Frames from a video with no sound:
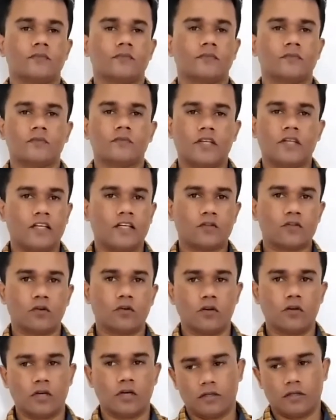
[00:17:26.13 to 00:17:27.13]
Right. So
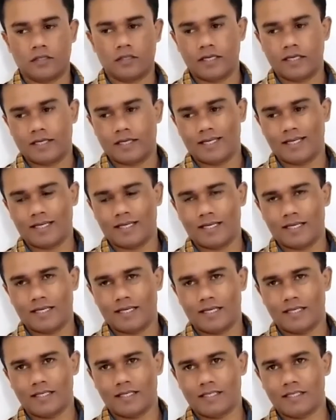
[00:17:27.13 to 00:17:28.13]
then
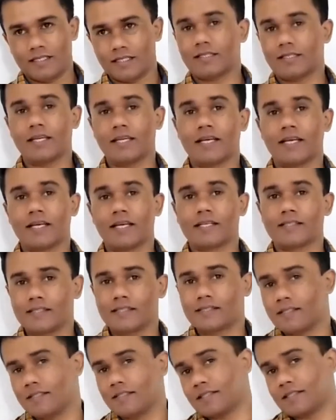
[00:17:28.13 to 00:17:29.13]
it doesn't exist.
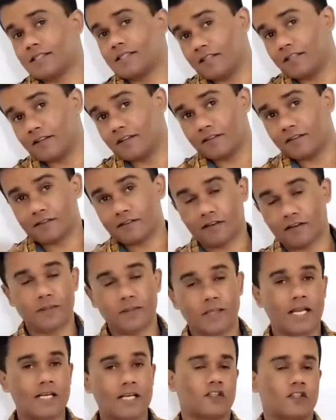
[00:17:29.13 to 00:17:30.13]
It's something
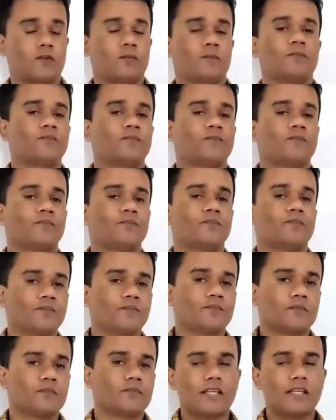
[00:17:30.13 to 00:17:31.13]
else.
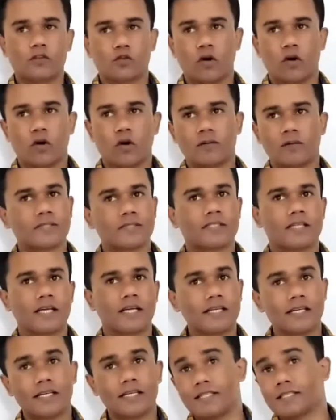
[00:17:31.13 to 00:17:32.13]
There is no 100%
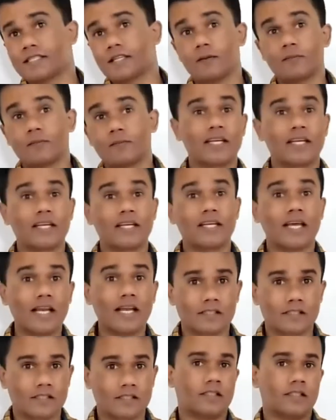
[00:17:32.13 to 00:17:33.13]
ideal. It's something else.
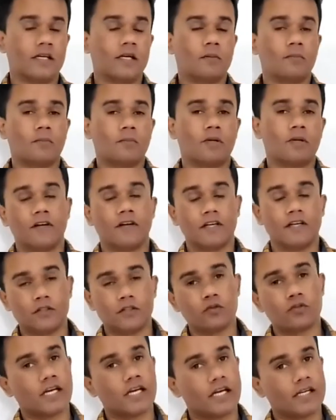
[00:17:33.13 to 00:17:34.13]
But if I
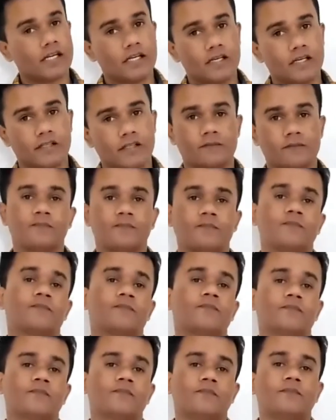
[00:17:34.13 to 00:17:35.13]
use ideal,
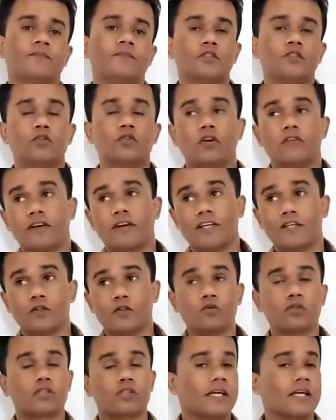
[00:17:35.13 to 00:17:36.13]
you know, if I
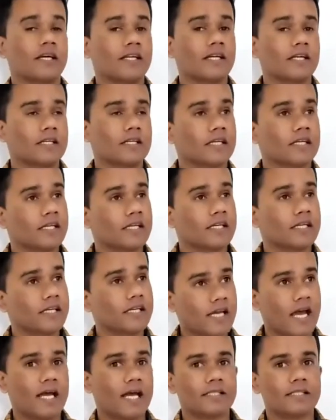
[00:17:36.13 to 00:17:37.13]
use ideal
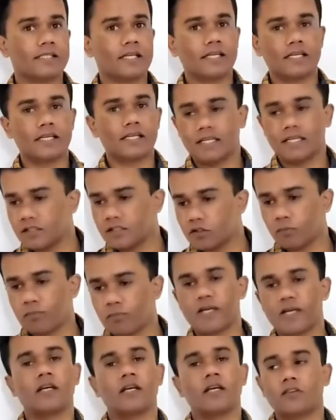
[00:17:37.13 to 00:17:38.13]
gas, then it
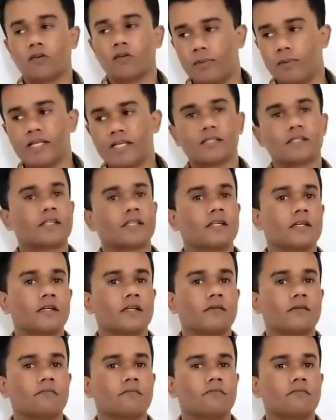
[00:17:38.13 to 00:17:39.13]
obeys
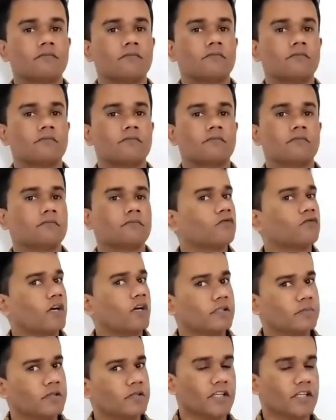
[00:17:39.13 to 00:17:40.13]
what?
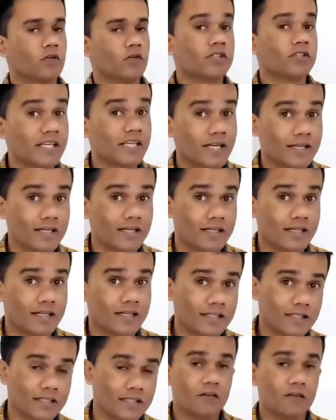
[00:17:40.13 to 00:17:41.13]
PV equals NRT.
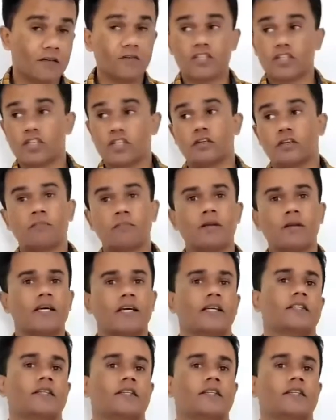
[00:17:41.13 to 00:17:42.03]
We just apply it.